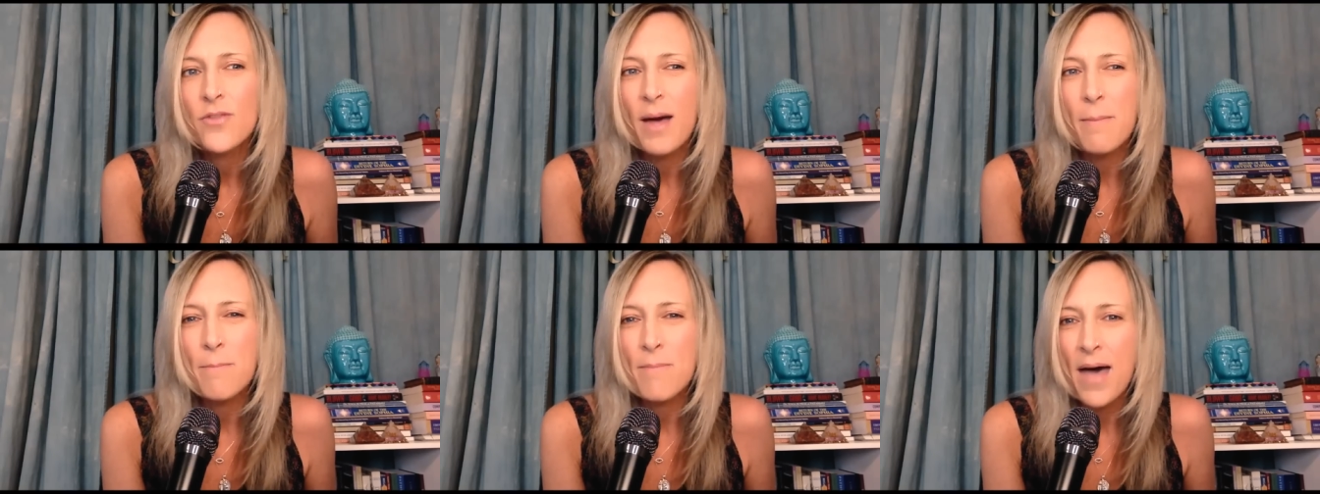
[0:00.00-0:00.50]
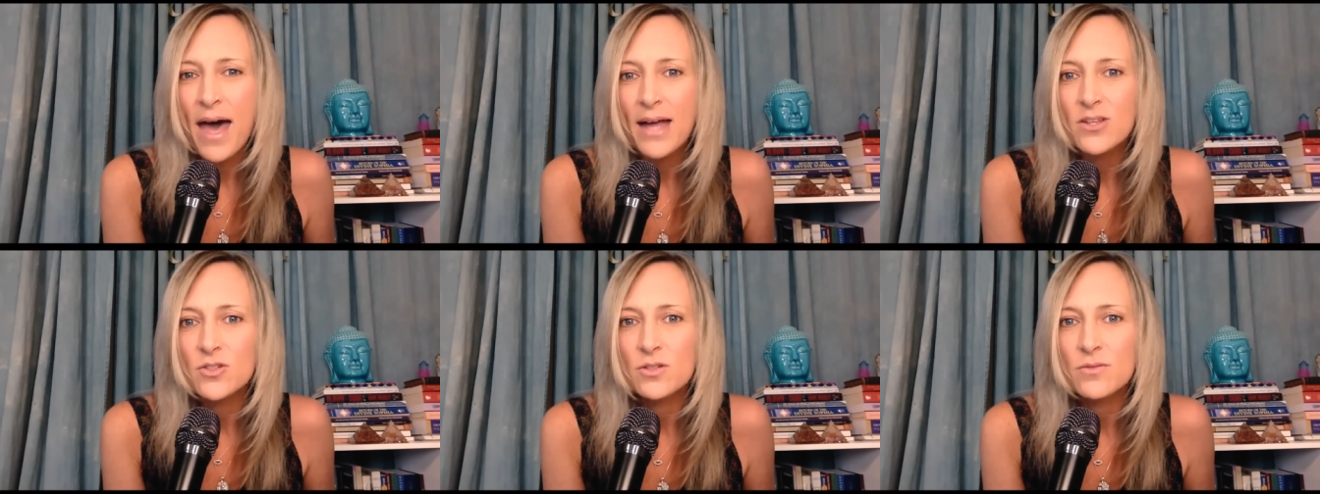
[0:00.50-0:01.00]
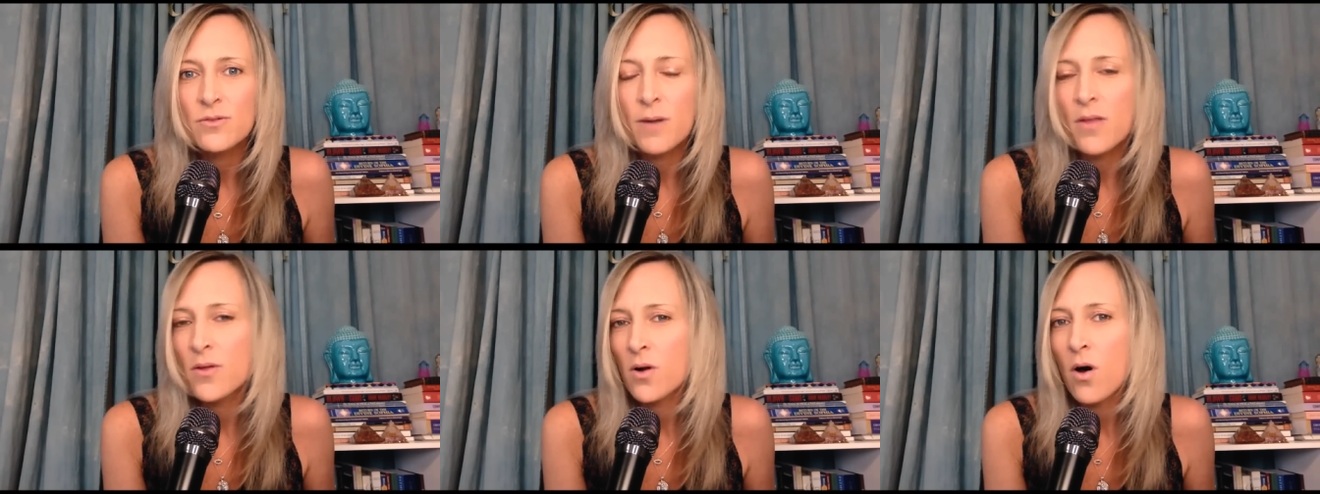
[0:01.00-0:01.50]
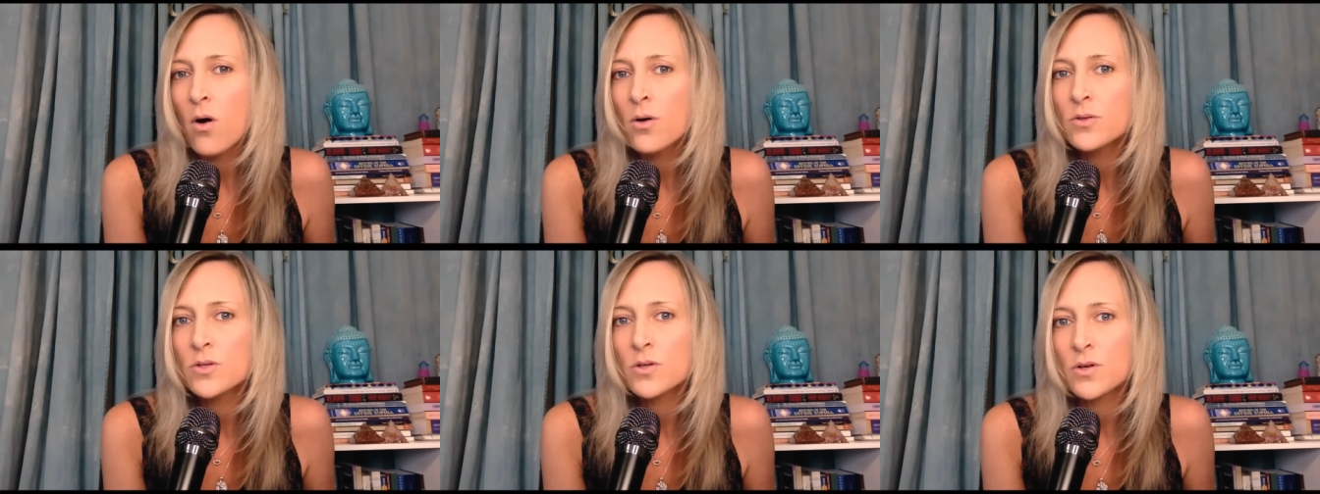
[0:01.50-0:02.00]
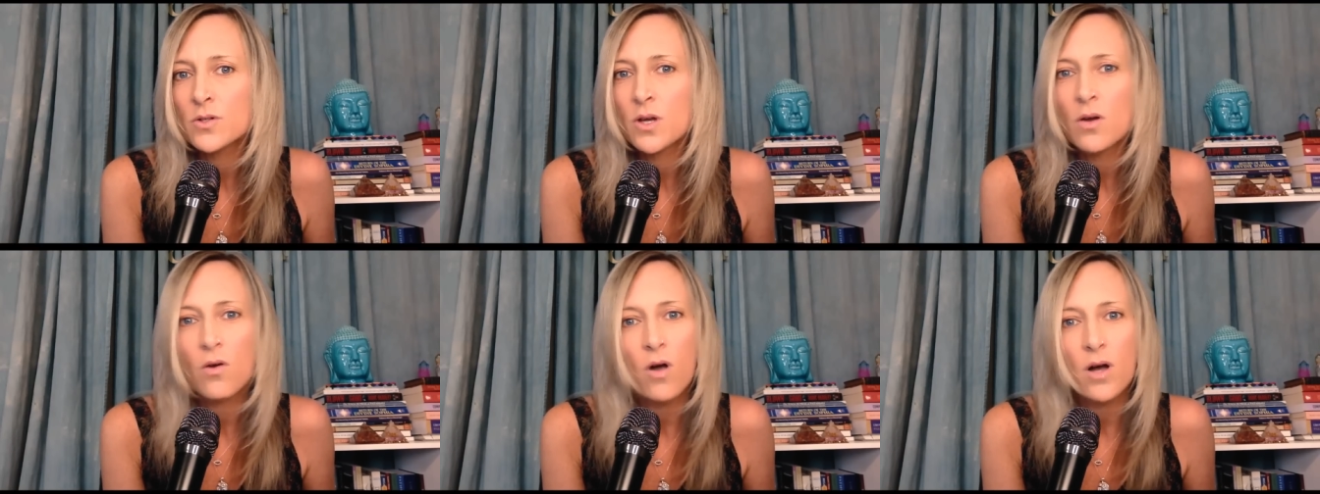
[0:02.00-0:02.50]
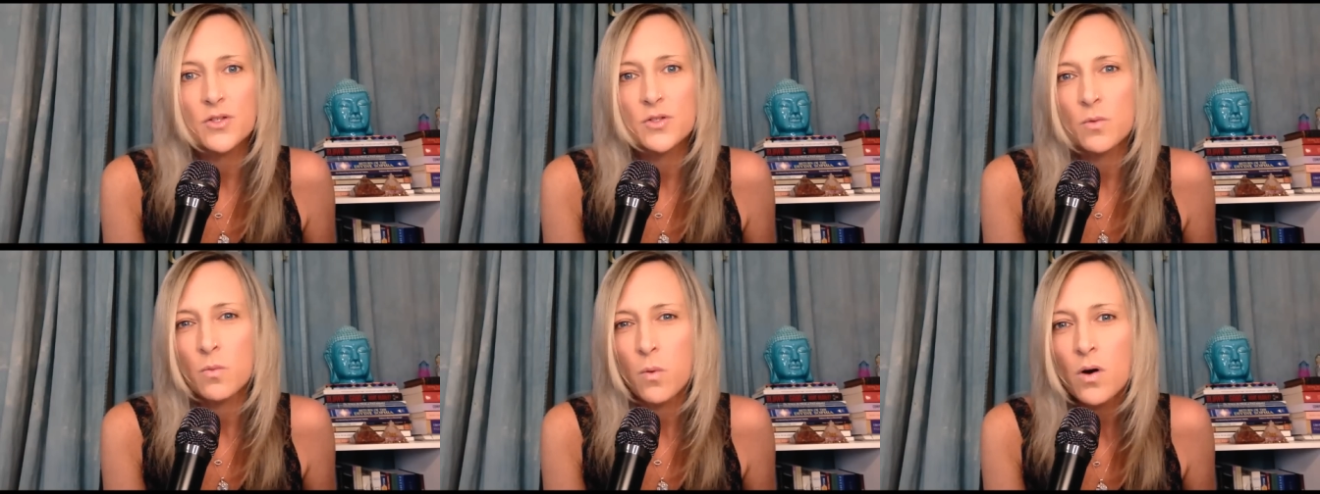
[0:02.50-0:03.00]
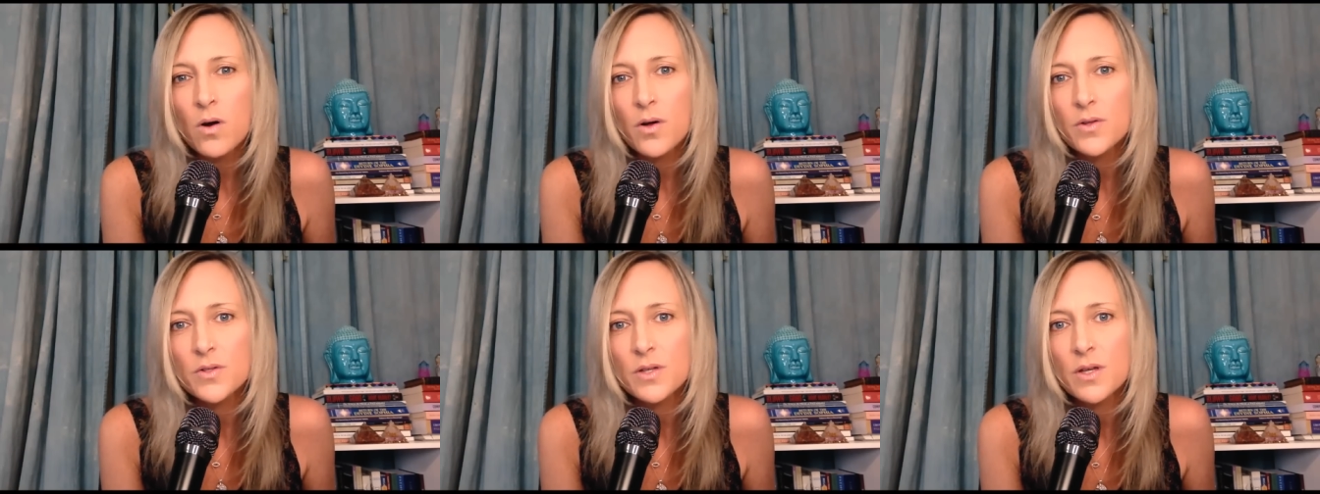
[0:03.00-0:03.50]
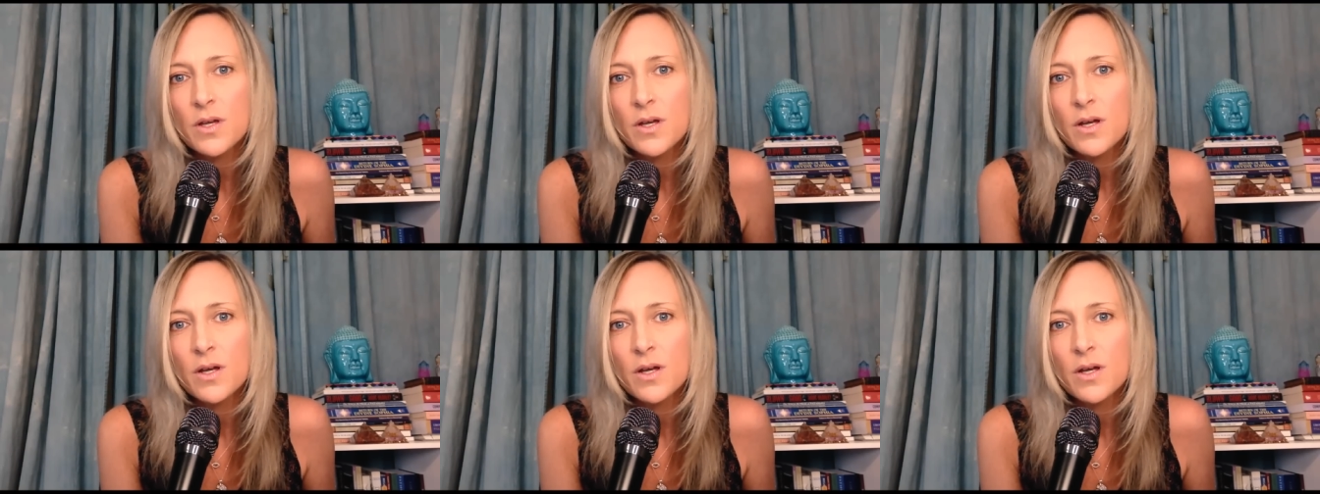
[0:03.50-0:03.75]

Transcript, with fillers: that match from other cultures across the world?